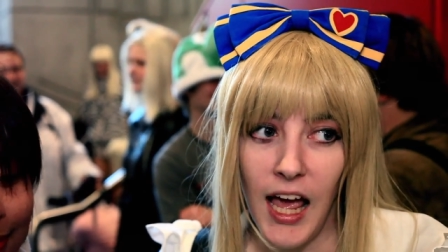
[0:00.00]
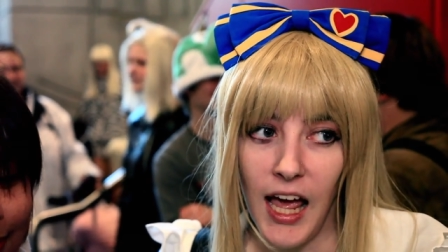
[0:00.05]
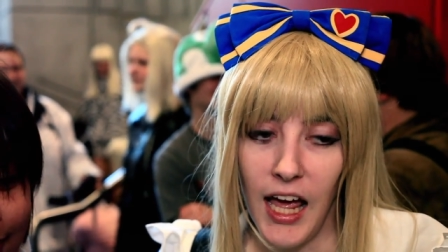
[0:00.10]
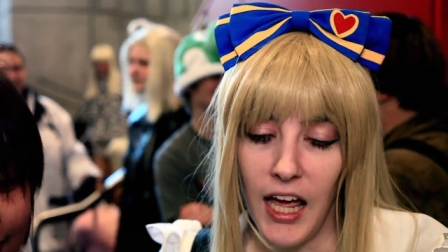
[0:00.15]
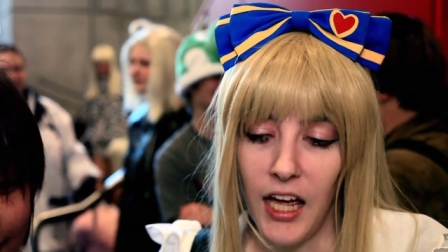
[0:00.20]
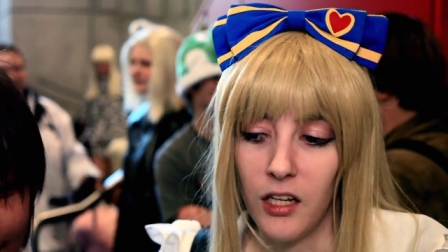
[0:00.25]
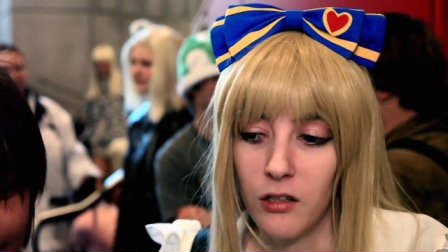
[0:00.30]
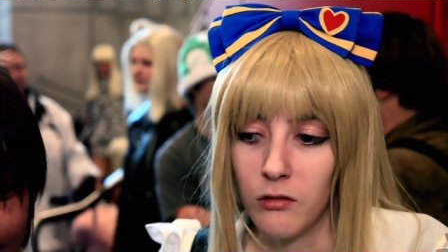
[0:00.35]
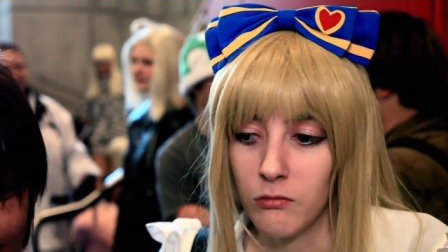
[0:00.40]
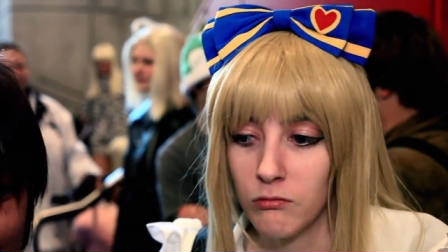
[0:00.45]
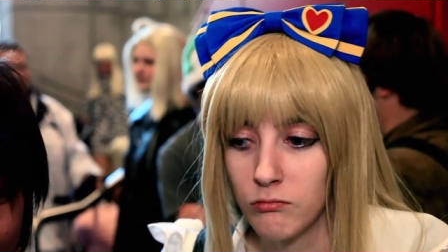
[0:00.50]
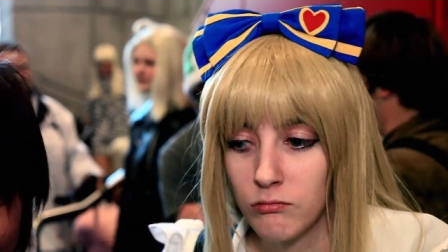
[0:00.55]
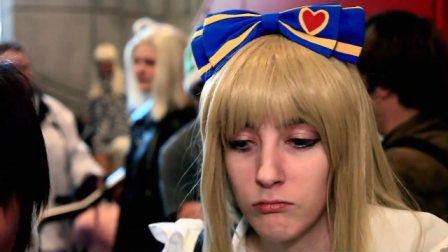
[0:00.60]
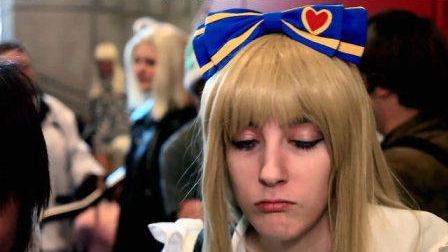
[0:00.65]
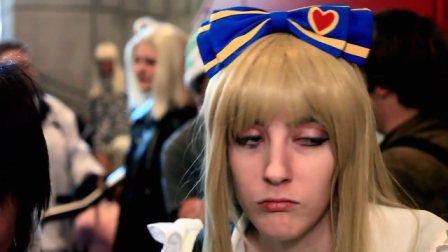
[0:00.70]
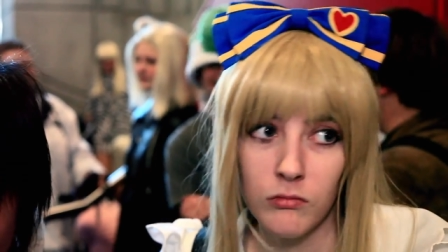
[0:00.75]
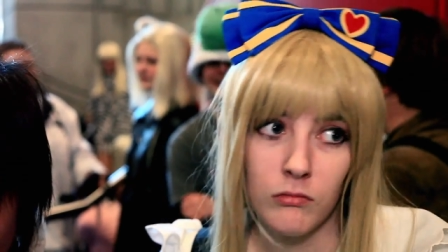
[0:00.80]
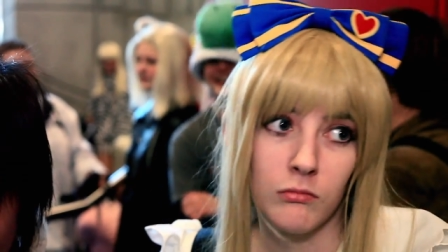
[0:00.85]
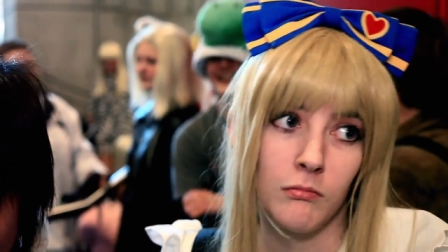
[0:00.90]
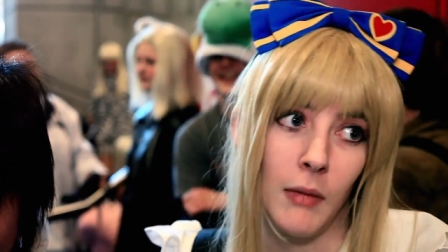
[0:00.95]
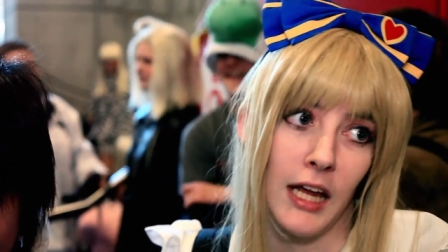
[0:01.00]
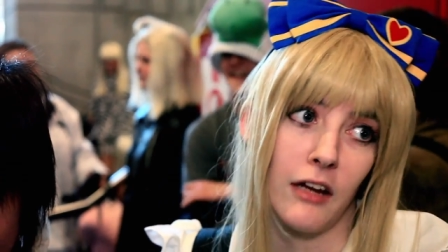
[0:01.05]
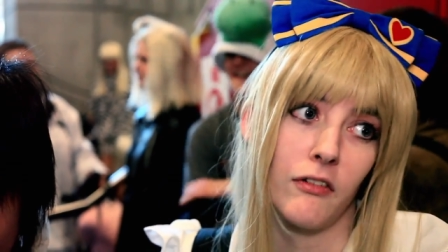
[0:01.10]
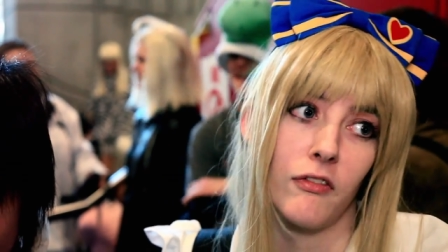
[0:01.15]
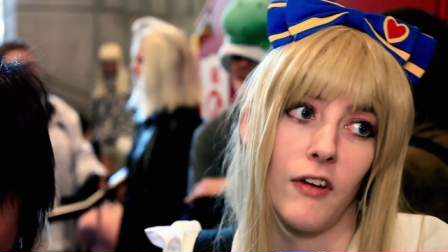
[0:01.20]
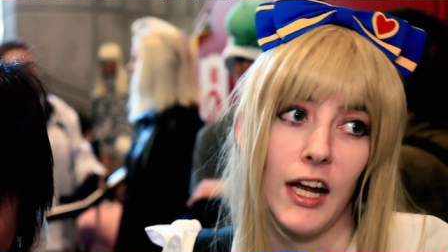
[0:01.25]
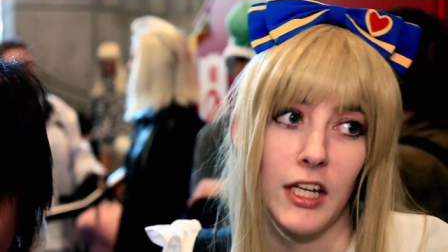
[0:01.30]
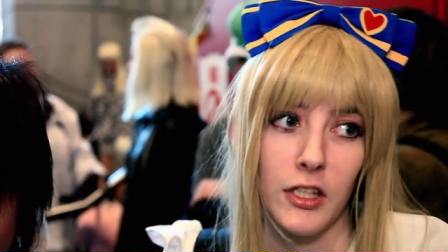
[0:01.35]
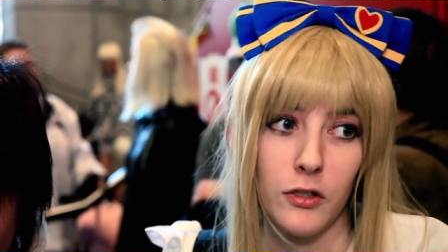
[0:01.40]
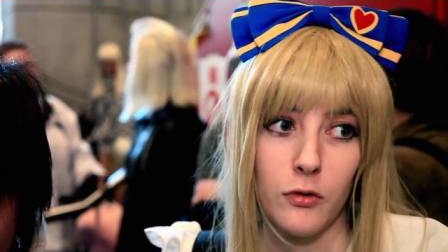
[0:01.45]
and
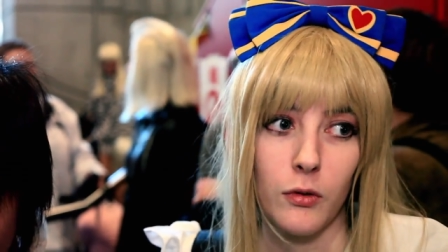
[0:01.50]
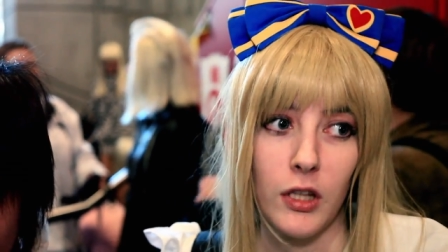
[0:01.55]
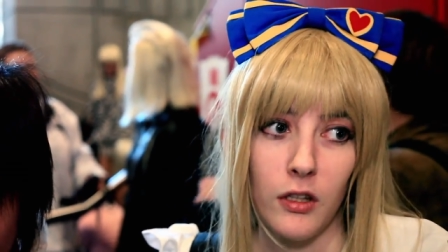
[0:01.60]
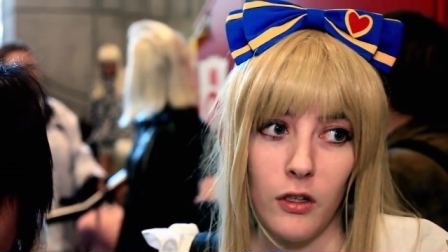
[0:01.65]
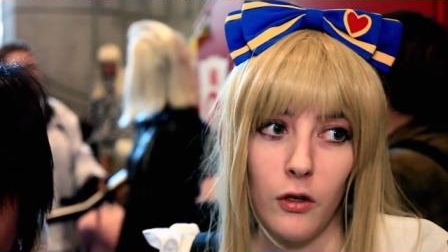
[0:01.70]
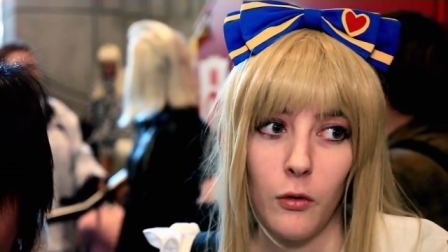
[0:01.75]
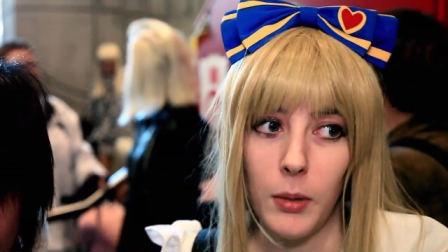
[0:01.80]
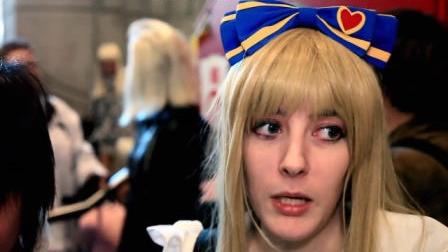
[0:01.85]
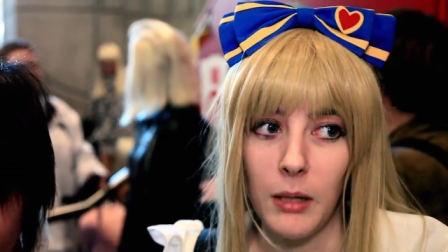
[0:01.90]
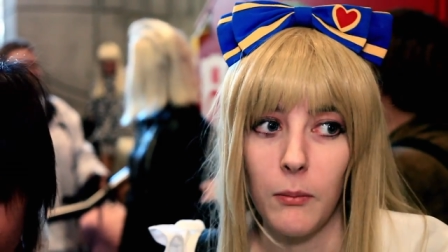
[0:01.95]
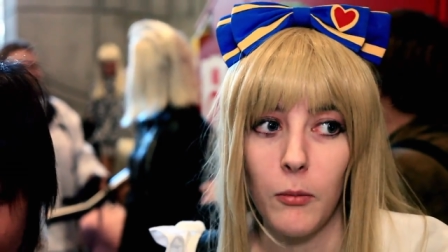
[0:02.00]
make friends with new